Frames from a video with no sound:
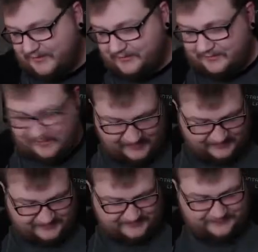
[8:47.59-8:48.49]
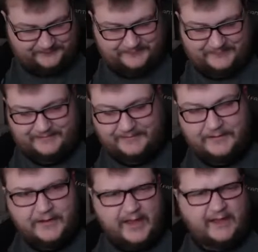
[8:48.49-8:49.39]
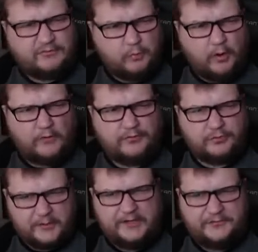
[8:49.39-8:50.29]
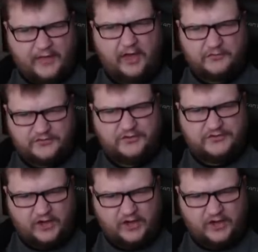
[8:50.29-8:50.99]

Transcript: not gonna lie. It's worth three thousand